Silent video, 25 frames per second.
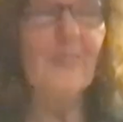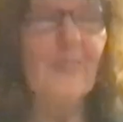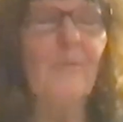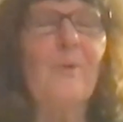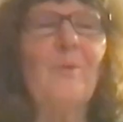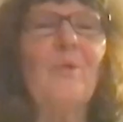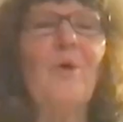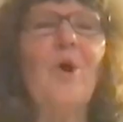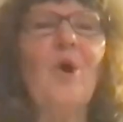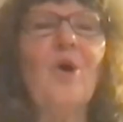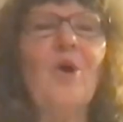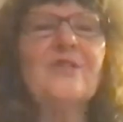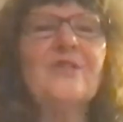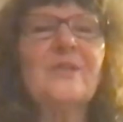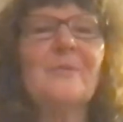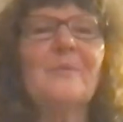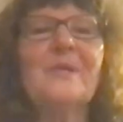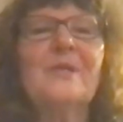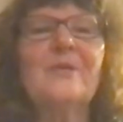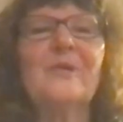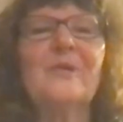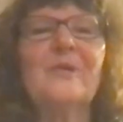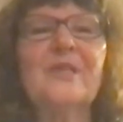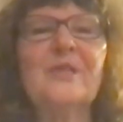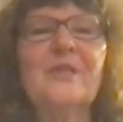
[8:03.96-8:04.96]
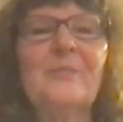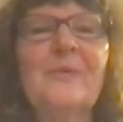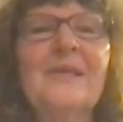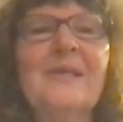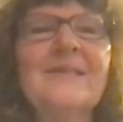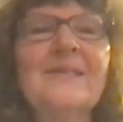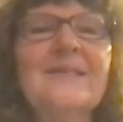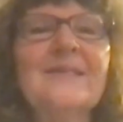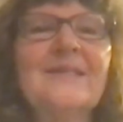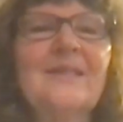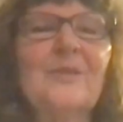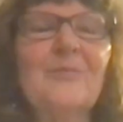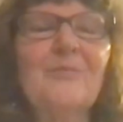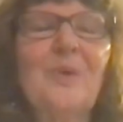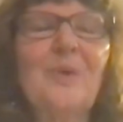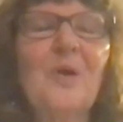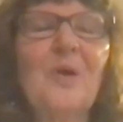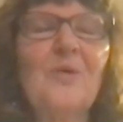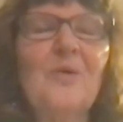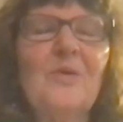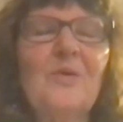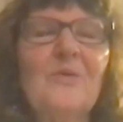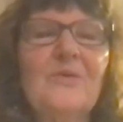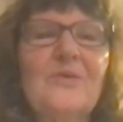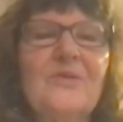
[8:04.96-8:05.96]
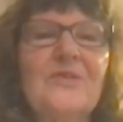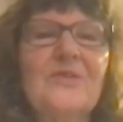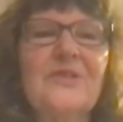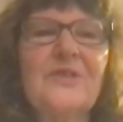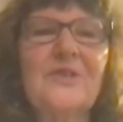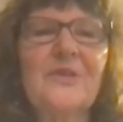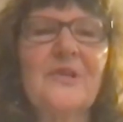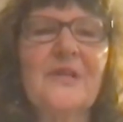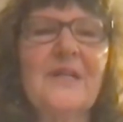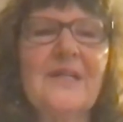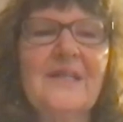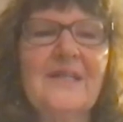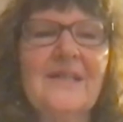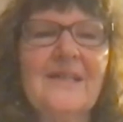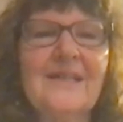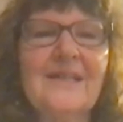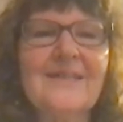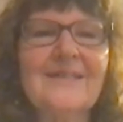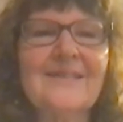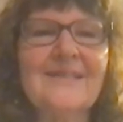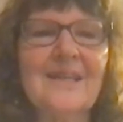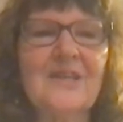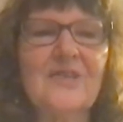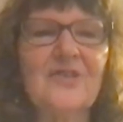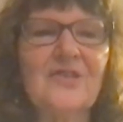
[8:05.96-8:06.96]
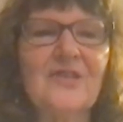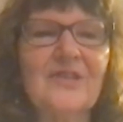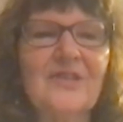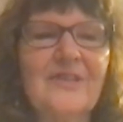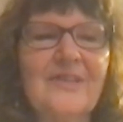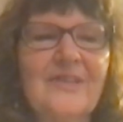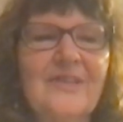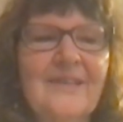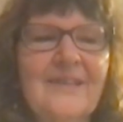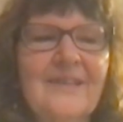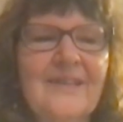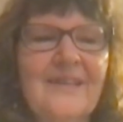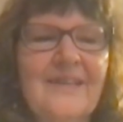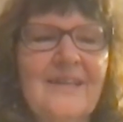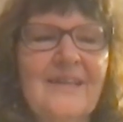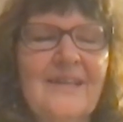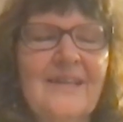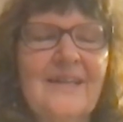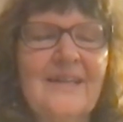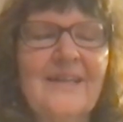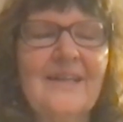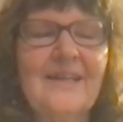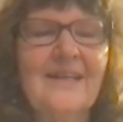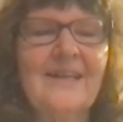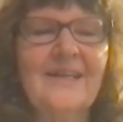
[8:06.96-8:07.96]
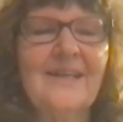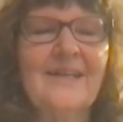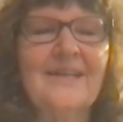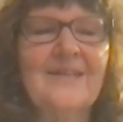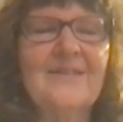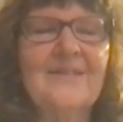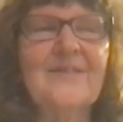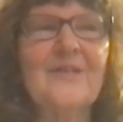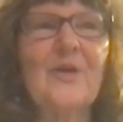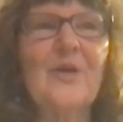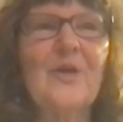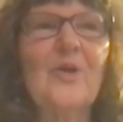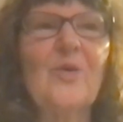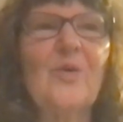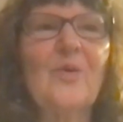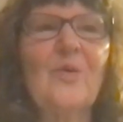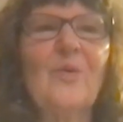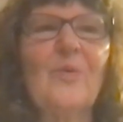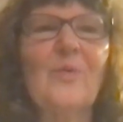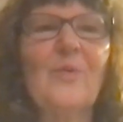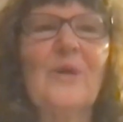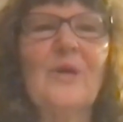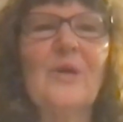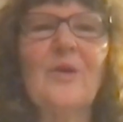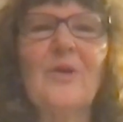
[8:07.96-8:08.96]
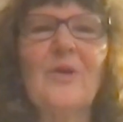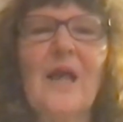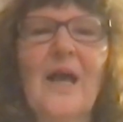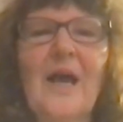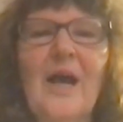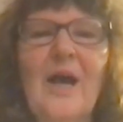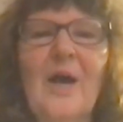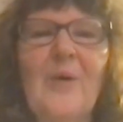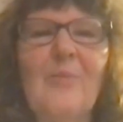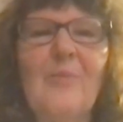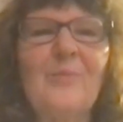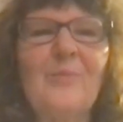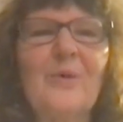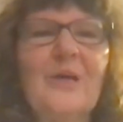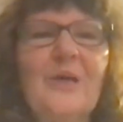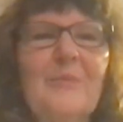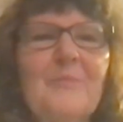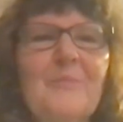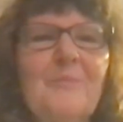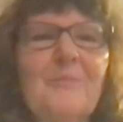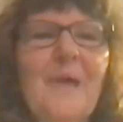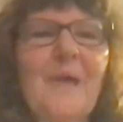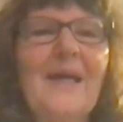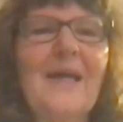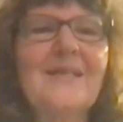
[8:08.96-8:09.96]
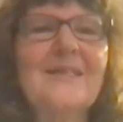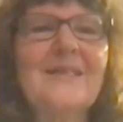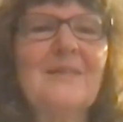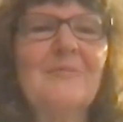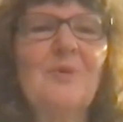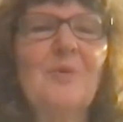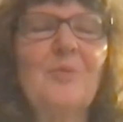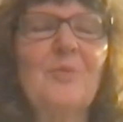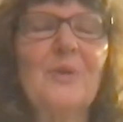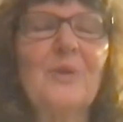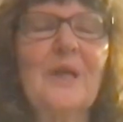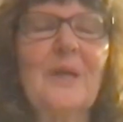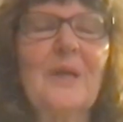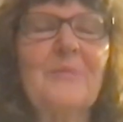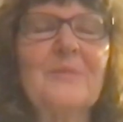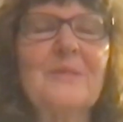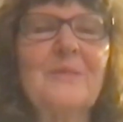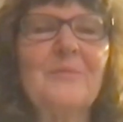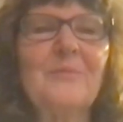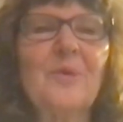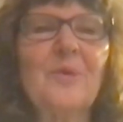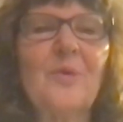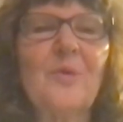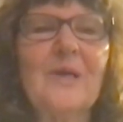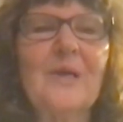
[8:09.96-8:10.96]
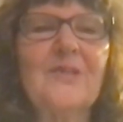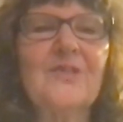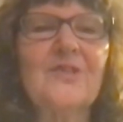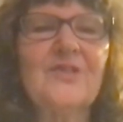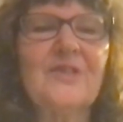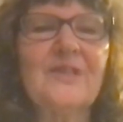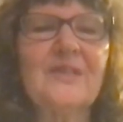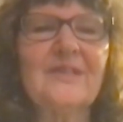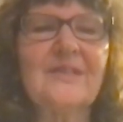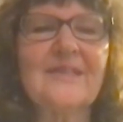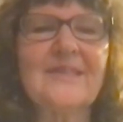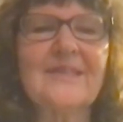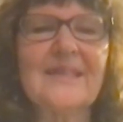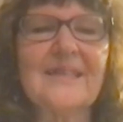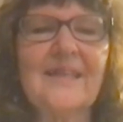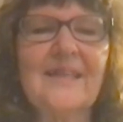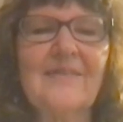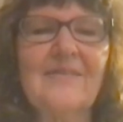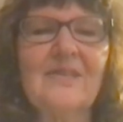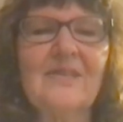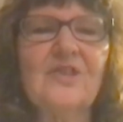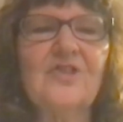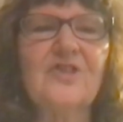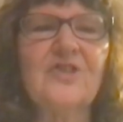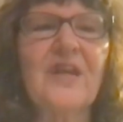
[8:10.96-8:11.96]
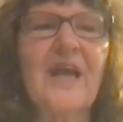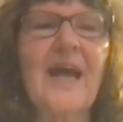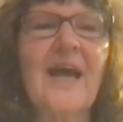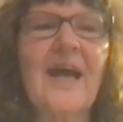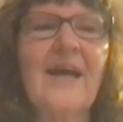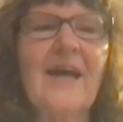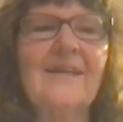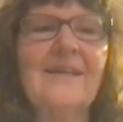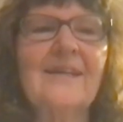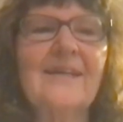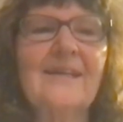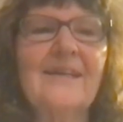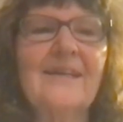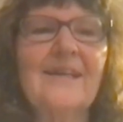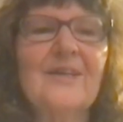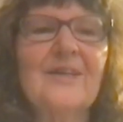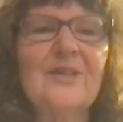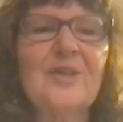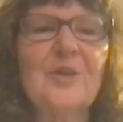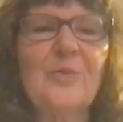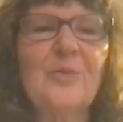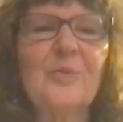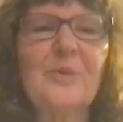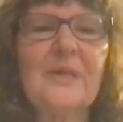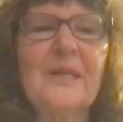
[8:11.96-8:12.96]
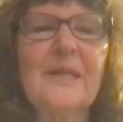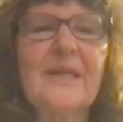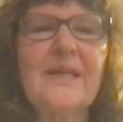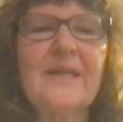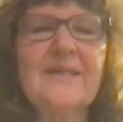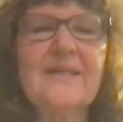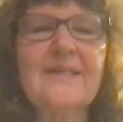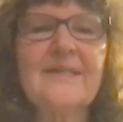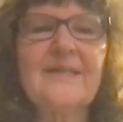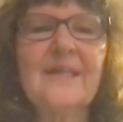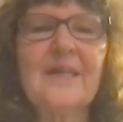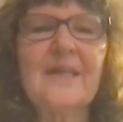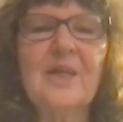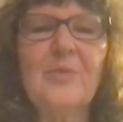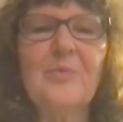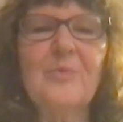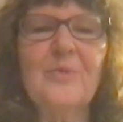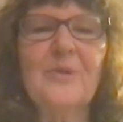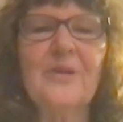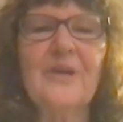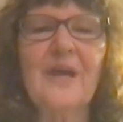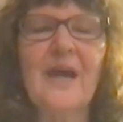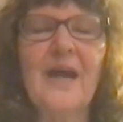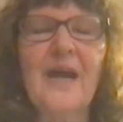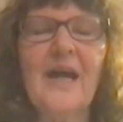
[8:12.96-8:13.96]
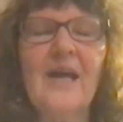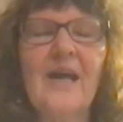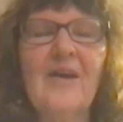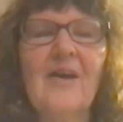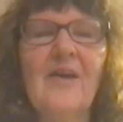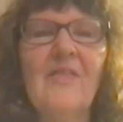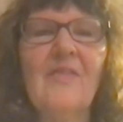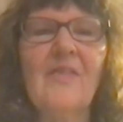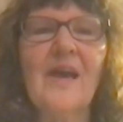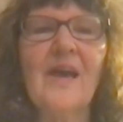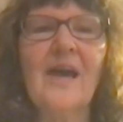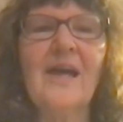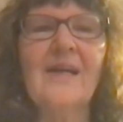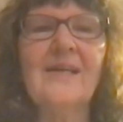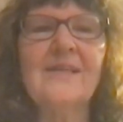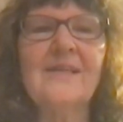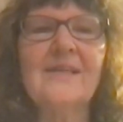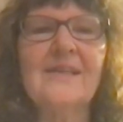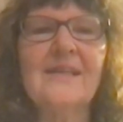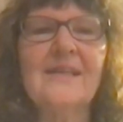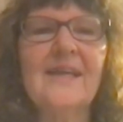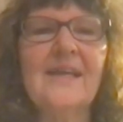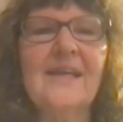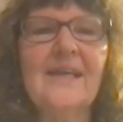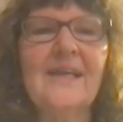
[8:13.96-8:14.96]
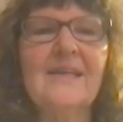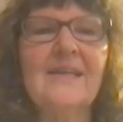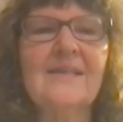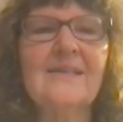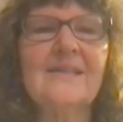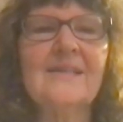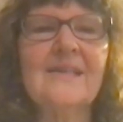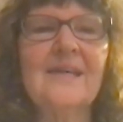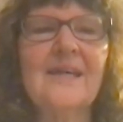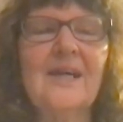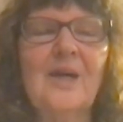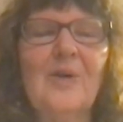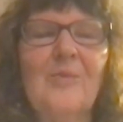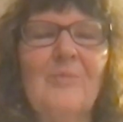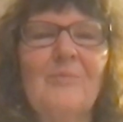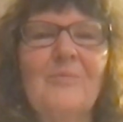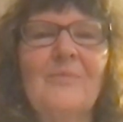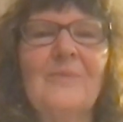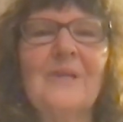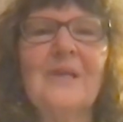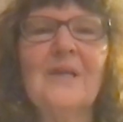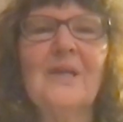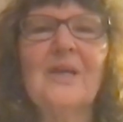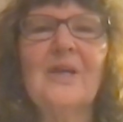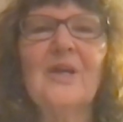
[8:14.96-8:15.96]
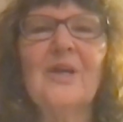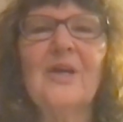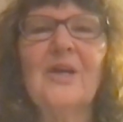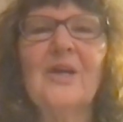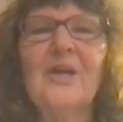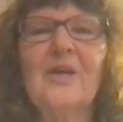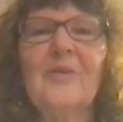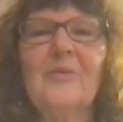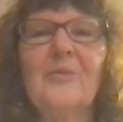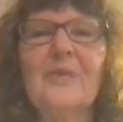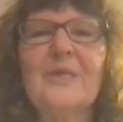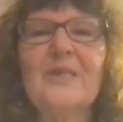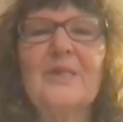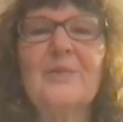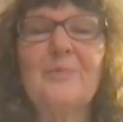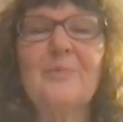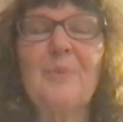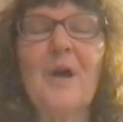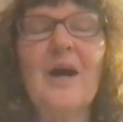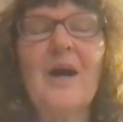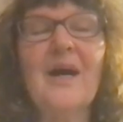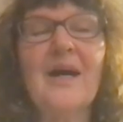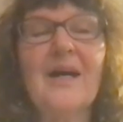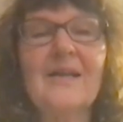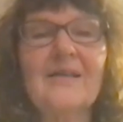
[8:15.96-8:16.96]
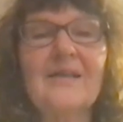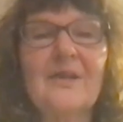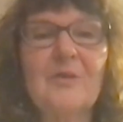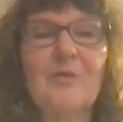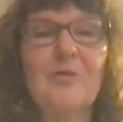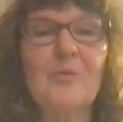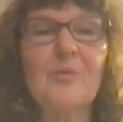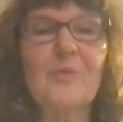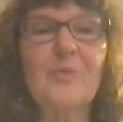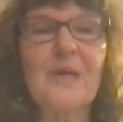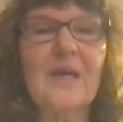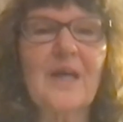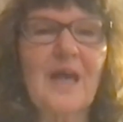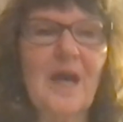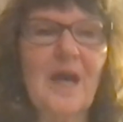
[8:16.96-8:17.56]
we will also be doing some instant polls during this session. So we'll Madison will put up some questions in the chat. So please keep your eye on that and respond. There will be a